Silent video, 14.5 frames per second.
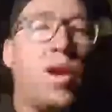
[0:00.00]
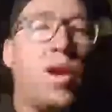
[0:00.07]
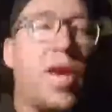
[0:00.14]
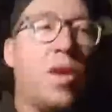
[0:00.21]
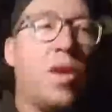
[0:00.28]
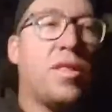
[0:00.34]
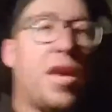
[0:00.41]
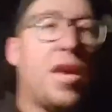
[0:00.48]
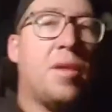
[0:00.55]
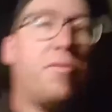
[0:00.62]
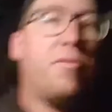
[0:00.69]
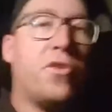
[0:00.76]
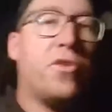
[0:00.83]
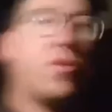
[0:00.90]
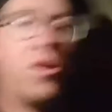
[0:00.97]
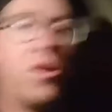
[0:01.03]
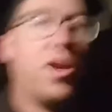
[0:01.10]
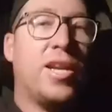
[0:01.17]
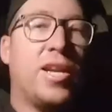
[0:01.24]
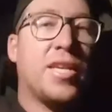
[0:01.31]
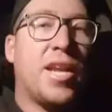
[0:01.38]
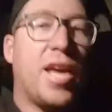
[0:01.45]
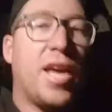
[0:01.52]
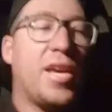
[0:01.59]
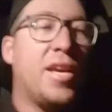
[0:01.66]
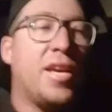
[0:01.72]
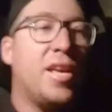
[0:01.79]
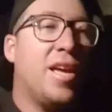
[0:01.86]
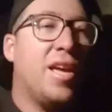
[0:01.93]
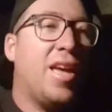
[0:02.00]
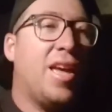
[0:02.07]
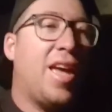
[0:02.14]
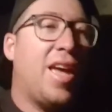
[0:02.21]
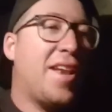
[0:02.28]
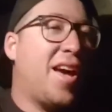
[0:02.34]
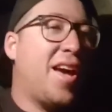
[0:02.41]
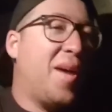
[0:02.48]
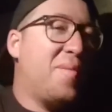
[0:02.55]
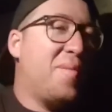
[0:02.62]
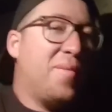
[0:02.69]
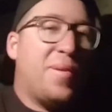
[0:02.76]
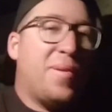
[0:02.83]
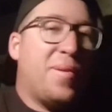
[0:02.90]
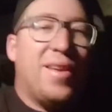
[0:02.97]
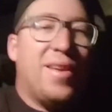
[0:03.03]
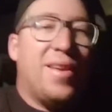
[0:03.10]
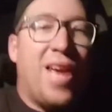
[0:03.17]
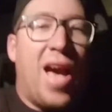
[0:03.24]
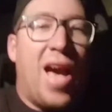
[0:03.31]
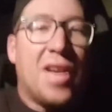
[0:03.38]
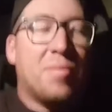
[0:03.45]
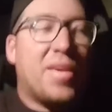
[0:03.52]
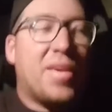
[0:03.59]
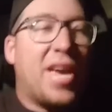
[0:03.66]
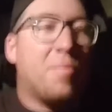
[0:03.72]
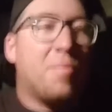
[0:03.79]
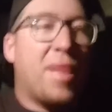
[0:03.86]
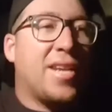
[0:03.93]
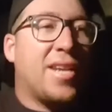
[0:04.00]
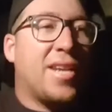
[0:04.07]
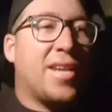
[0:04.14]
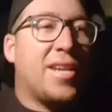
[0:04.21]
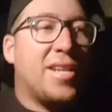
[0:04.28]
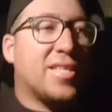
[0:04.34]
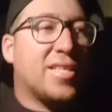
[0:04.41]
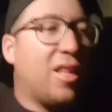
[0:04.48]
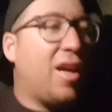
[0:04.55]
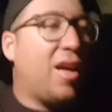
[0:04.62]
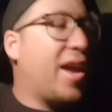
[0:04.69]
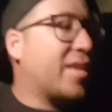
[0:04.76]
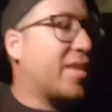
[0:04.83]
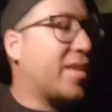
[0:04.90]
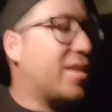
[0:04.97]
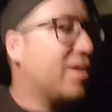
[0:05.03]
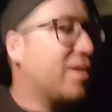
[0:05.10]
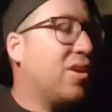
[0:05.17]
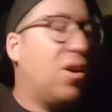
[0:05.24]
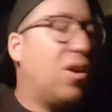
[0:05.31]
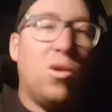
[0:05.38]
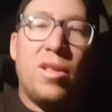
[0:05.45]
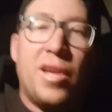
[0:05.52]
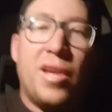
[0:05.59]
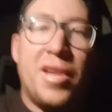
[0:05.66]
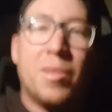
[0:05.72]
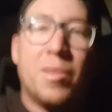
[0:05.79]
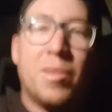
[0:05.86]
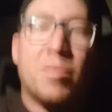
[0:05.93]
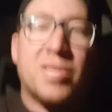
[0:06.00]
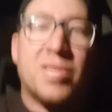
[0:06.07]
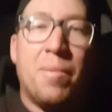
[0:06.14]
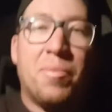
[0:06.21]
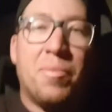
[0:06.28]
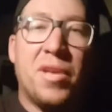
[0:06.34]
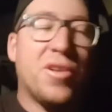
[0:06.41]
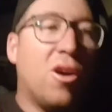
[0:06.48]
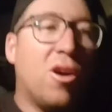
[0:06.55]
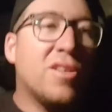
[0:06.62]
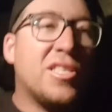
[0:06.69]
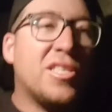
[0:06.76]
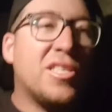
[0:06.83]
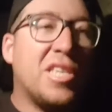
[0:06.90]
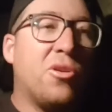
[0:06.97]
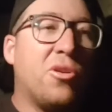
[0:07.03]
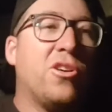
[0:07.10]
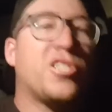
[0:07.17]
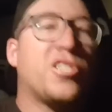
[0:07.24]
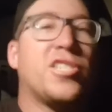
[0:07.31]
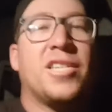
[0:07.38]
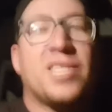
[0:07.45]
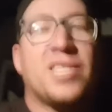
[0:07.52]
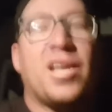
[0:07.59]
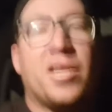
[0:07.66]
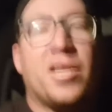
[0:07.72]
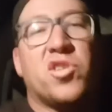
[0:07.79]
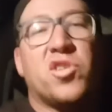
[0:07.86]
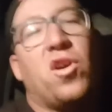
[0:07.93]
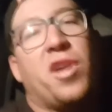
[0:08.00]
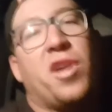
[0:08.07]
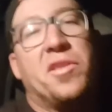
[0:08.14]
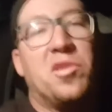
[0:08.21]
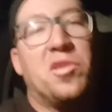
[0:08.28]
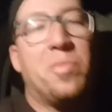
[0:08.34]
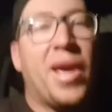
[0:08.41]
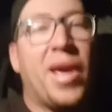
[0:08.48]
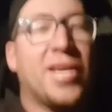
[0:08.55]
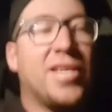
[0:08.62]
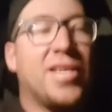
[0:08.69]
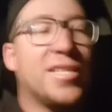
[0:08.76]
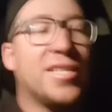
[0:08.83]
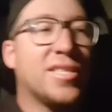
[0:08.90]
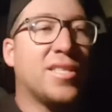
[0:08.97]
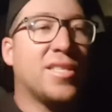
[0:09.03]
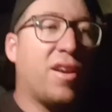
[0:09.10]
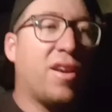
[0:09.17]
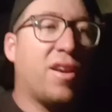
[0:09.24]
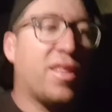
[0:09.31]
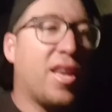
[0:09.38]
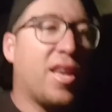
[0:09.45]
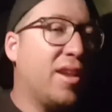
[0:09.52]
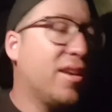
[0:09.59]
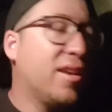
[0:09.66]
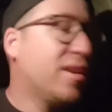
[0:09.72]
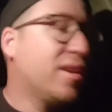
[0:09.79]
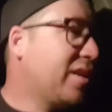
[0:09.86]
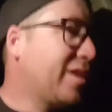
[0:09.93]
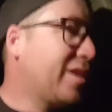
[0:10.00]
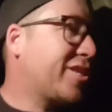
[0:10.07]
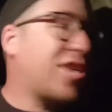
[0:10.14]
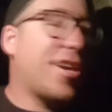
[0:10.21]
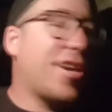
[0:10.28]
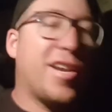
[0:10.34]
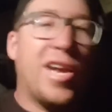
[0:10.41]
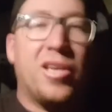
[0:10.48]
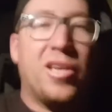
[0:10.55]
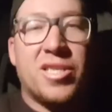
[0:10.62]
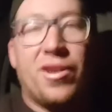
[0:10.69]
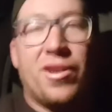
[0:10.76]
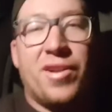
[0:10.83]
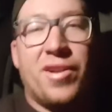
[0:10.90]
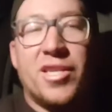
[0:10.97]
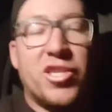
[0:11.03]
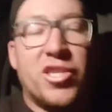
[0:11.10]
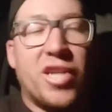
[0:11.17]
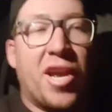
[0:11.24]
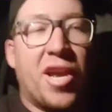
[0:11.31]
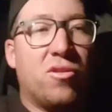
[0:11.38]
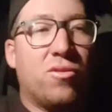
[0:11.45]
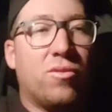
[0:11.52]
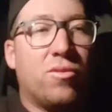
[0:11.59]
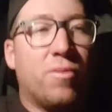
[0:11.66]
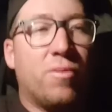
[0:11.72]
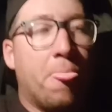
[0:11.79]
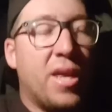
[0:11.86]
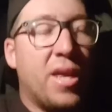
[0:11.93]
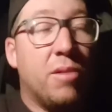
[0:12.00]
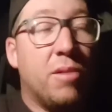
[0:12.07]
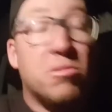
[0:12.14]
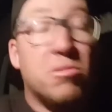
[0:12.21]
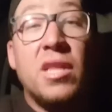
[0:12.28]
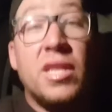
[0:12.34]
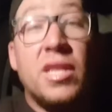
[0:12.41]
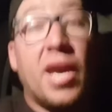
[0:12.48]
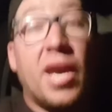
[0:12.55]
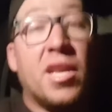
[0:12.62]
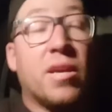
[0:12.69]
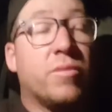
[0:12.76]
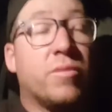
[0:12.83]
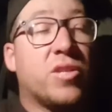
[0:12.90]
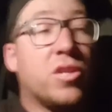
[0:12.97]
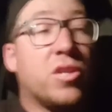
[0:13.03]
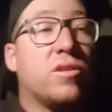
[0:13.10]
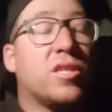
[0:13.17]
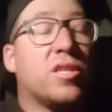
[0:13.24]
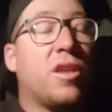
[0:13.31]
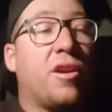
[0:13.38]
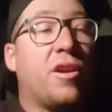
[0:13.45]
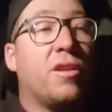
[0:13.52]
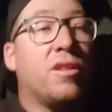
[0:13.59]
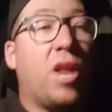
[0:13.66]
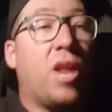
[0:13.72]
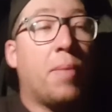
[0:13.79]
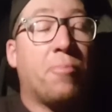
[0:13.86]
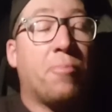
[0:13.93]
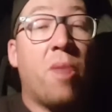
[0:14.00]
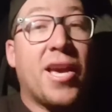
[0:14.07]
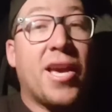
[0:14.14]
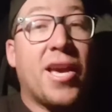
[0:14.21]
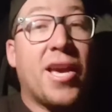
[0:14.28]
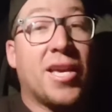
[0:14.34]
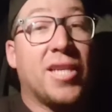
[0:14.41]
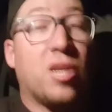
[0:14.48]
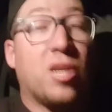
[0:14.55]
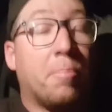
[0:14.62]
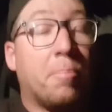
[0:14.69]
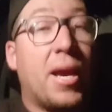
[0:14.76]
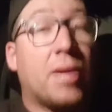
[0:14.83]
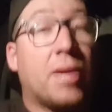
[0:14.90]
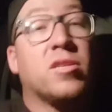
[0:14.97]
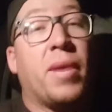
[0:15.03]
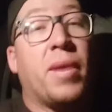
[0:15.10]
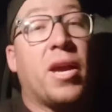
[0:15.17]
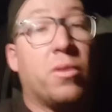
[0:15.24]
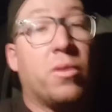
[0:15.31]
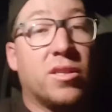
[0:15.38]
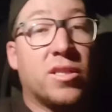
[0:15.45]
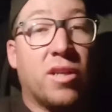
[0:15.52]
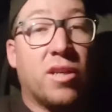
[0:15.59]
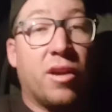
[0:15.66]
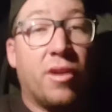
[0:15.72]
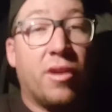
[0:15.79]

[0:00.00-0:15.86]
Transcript: Tiana went out with Adam for a ride today, and Adam came back in and he's like, all I needed was that bit of an Aussie push, and he started trying to do backies and stuff like that, which no doubt you'll see on his channel. He was nearly getting him too, so like proper backies, like backwards, so